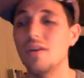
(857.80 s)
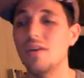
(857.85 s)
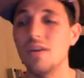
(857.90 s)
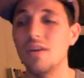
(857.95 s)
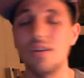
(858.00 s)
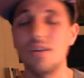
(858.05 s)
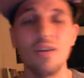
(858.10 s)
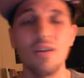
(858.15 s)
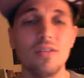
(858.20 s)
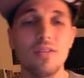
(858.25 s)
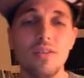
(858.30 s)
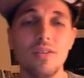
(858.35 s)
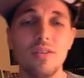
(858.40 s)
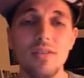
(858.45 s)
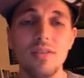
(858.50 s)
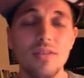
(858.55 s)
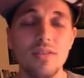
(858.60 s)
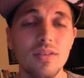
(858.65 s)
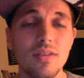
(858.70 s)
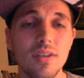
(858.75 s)

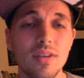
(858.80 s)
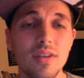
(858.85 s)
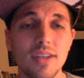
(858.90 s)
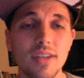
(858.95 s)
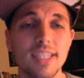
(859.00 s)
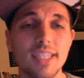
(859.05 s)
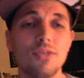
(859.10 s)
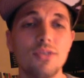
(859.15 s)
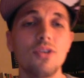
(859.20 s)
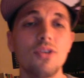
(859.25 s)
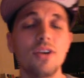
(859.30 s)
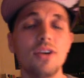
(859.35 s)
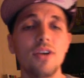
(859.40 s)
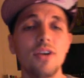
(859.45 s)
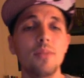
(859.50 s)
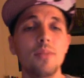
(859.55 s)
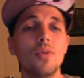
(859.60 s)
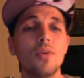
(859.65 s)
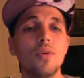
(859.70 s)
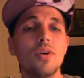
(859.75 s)
Another
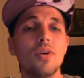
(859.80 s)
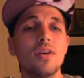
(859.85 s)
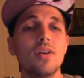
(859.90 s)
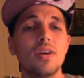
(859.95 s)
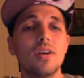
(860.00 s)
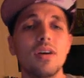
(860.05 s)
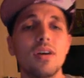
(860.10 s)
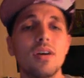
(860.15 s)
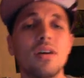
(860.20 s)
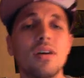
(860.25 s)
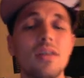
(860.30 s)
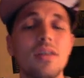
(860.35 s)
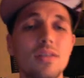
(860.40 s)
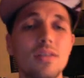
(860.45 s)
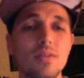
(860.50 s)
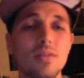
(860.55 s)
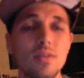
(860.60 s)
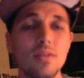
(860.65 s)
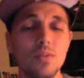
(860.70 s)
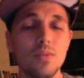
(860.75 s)
extraordinary book
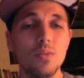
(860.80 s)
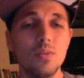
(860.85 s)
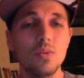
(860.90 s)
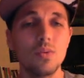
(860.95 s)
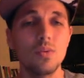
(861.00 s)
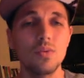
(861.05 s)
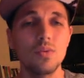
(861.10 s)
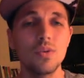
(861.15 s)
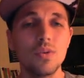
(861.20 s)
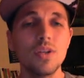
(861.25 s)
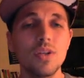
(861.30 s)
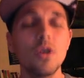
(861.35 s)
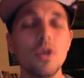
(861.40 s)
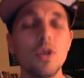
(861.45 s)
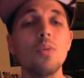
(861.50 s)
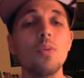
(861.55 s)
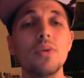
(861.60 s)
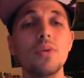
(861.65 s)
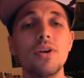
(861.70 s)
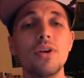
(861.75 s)
will really
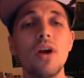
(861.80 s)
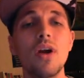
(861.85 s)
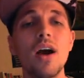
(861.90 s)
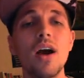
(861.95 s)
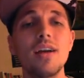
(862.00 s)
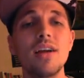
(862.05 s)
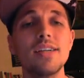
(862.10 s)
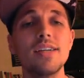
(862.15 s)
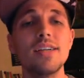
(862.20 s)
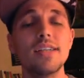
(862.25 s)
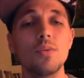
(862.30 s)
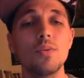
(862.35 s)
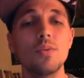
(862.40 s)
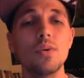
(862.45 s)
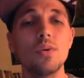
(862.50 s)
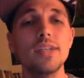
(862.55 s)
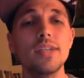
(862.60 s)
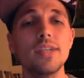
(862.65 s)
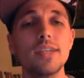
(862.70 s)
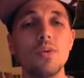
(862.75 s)
open your eyes to
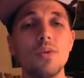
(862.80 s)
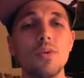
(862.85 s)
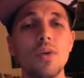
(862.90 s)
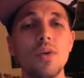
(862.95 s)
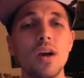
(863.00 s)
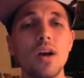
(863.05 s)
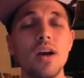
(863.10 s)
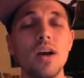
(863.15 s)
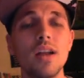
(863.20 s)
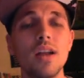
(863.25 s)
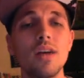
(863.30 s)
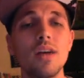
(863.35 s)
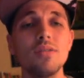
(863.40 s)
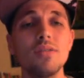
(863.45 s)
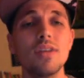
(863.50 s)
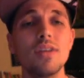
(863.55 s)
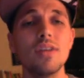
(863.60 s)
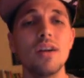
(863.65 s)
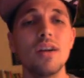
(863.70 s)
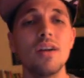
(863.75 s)
what's going on
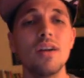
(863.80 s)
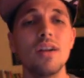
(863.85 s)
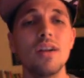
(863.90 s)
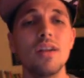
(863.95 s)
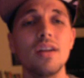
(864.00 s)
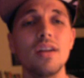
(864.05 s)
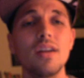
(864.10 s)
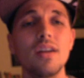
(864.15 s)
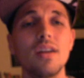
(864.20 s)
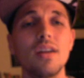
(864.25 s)
out there, and